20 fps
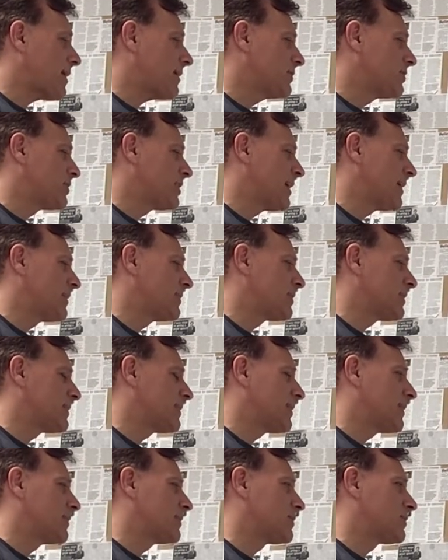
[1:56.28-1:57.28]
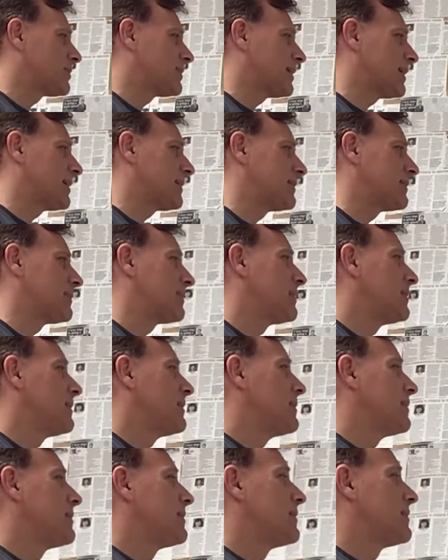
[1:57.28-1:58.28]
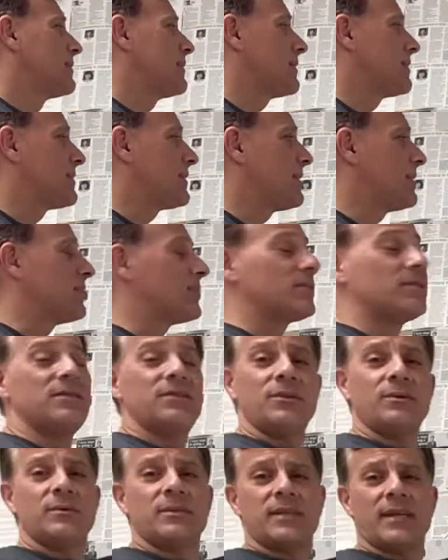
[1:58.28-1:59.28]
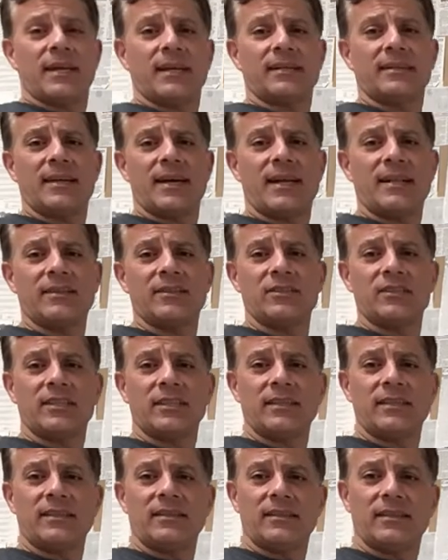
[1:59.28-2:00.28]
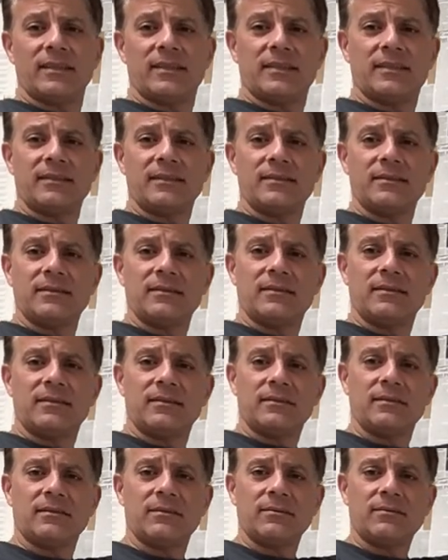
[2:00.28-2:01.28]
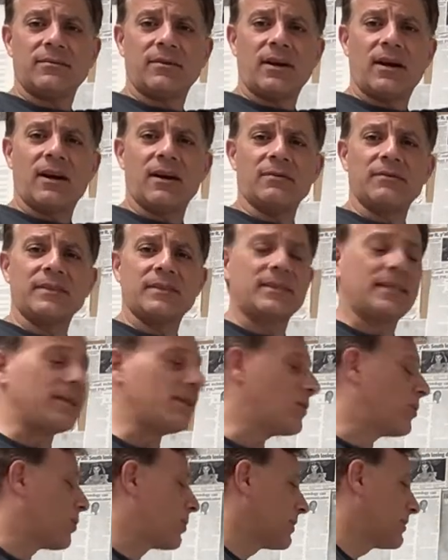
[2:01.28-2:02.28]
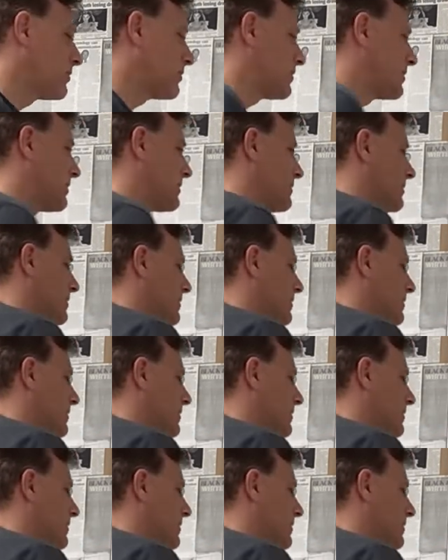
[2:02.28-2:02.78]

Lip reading: challenging to understand. Let's say there's new technology in harvesting oranges